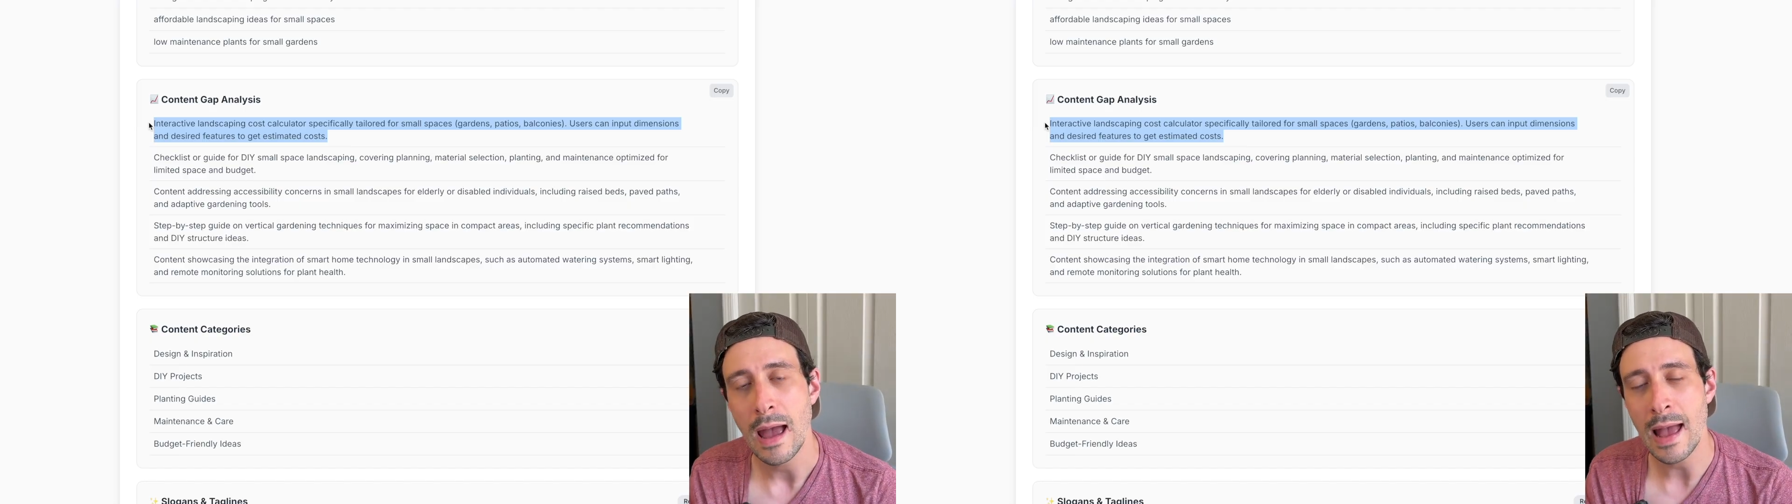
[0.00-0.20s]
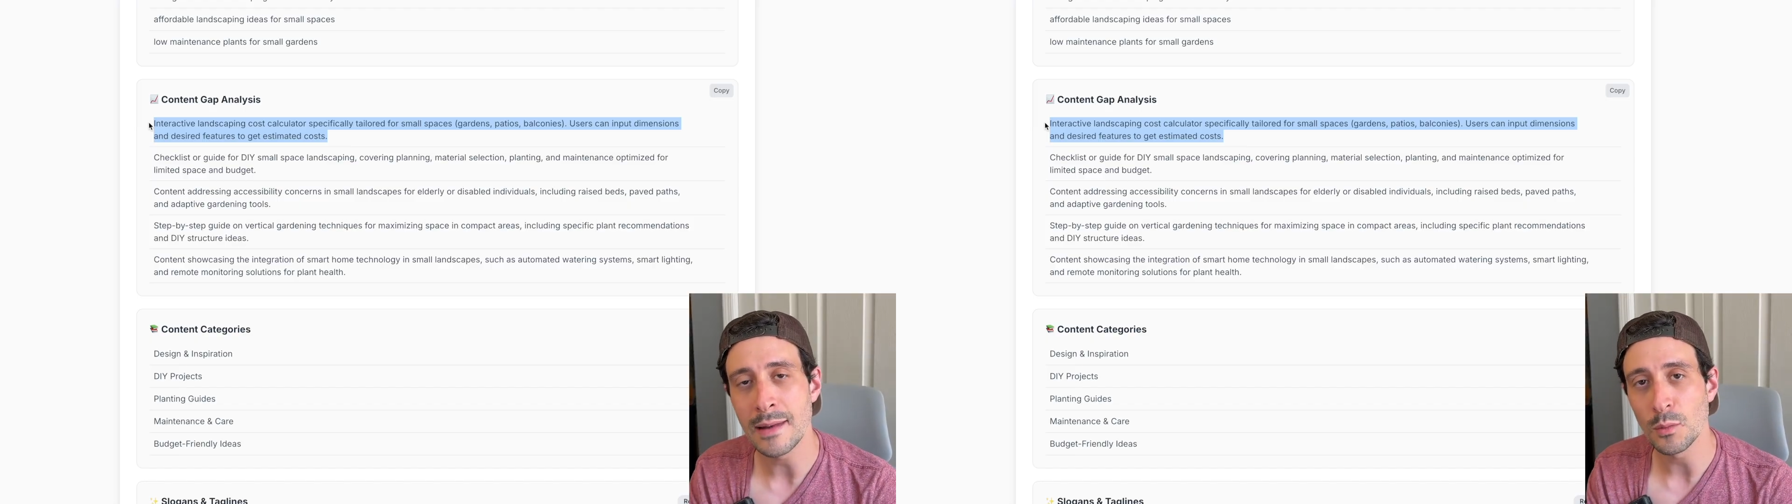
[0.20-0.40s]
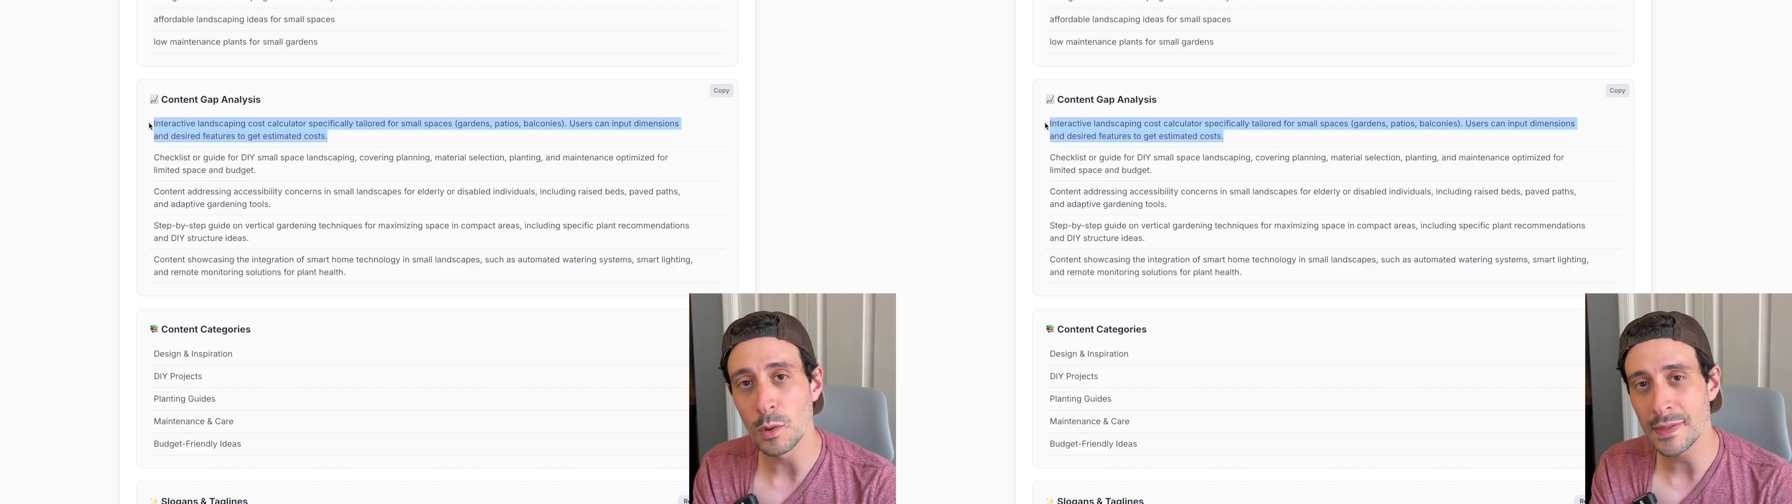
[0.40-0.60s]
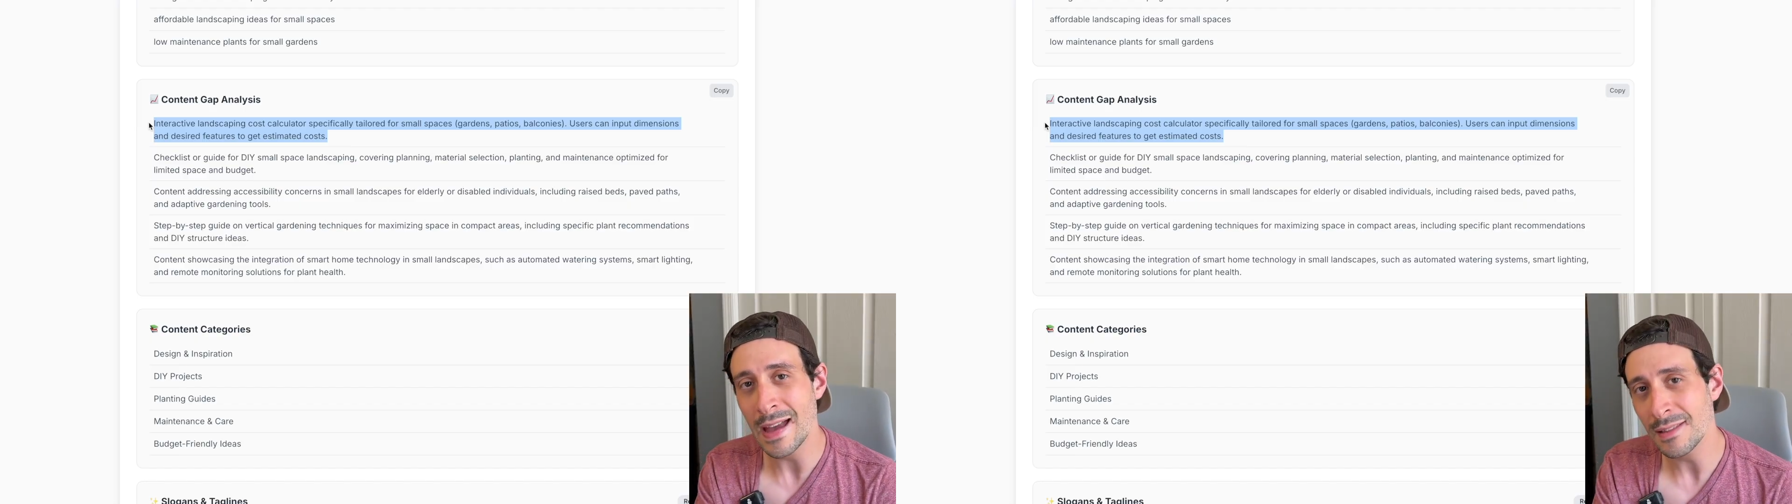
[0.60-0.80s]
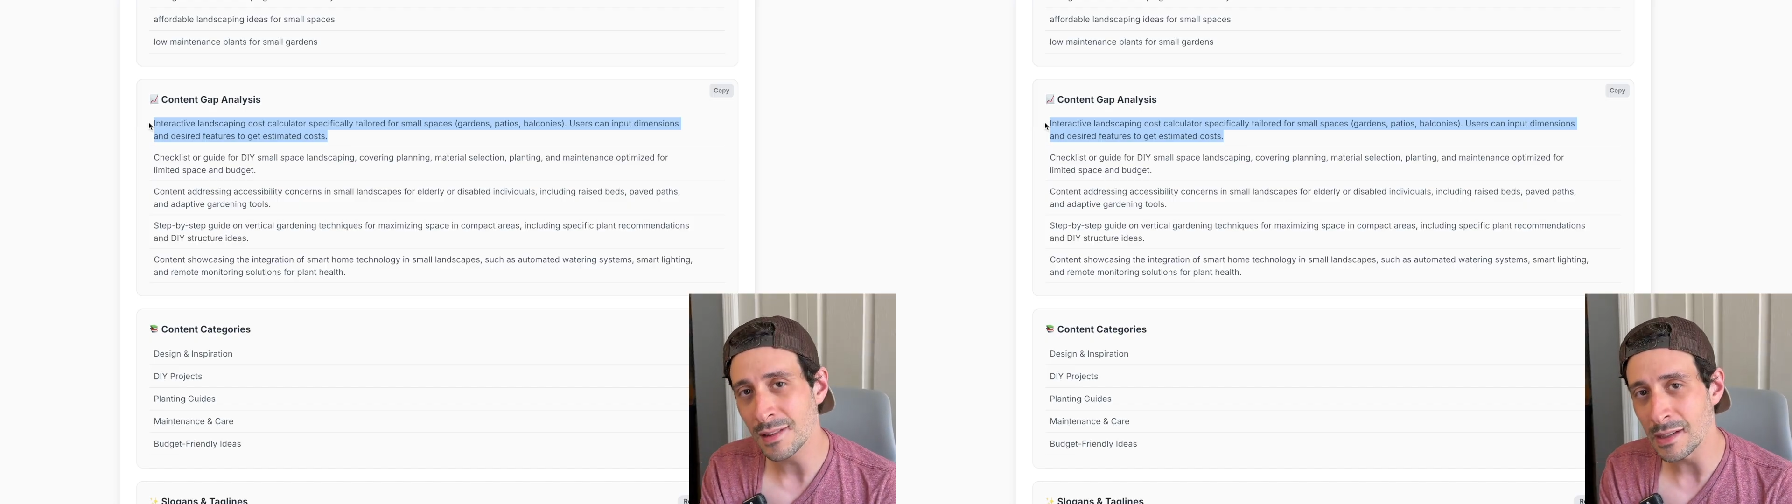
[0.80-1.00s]
And what
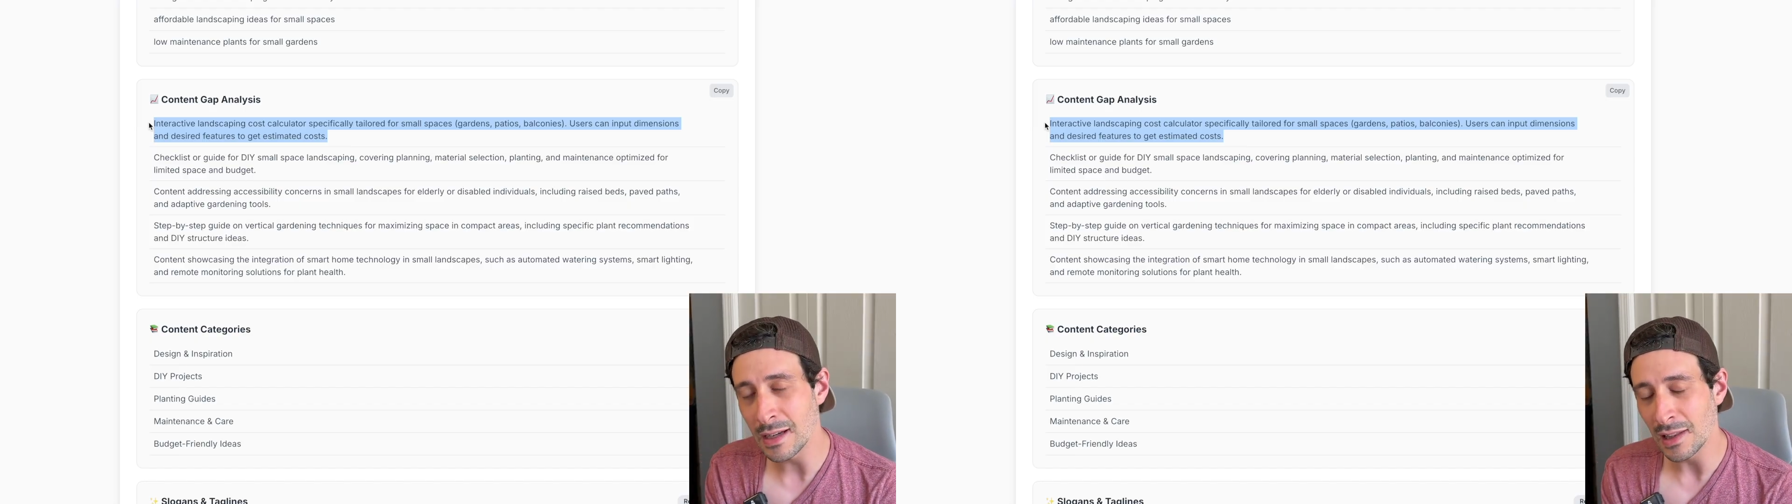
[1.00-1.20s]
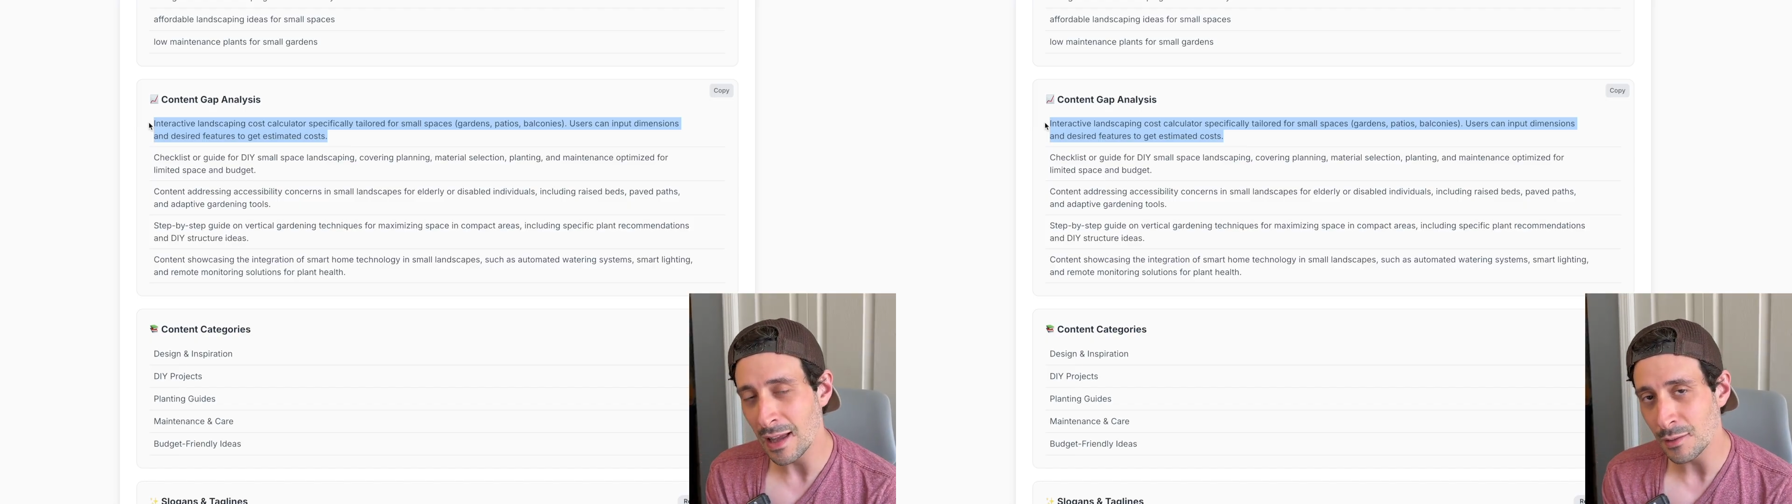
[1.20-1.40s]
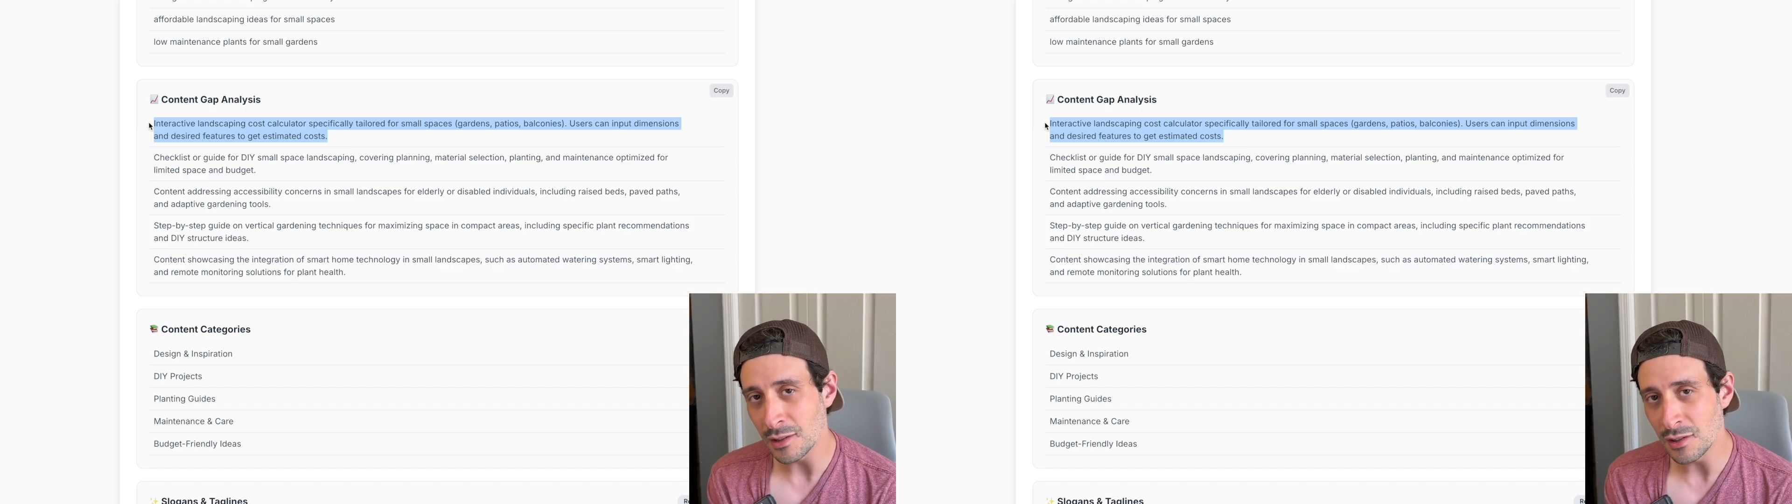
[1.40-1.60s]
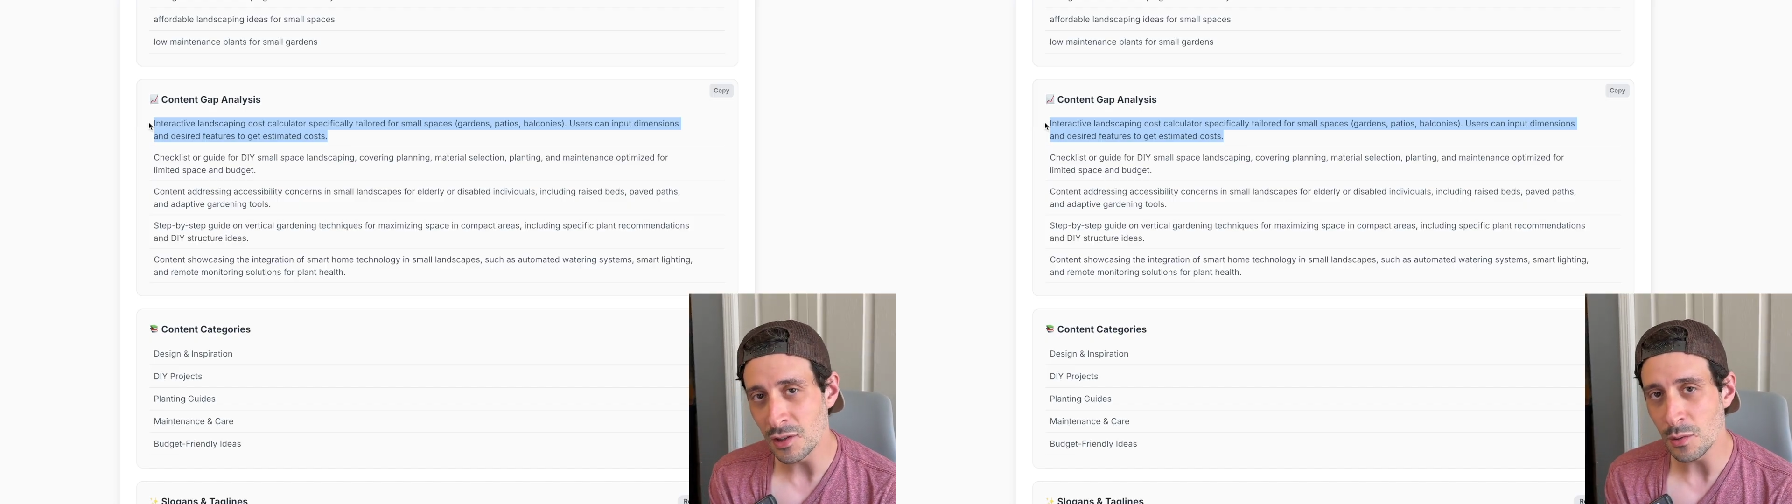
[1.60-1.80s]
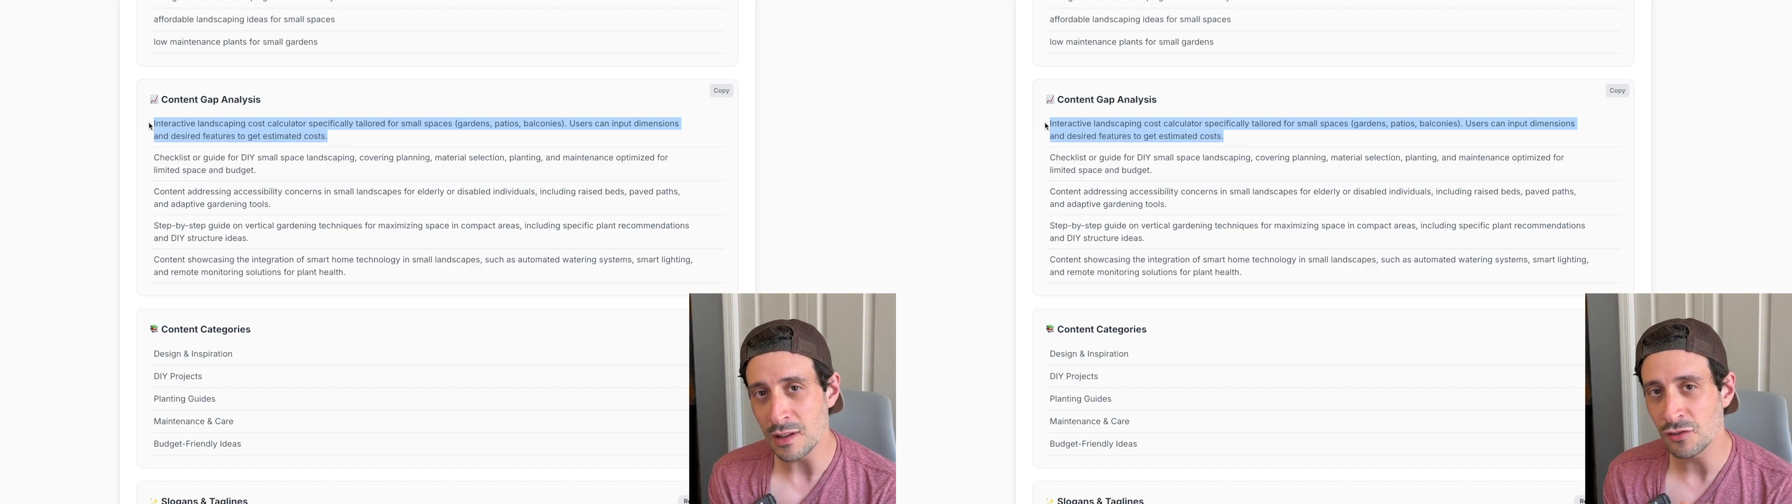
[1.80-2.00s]
that's going to allow you to do is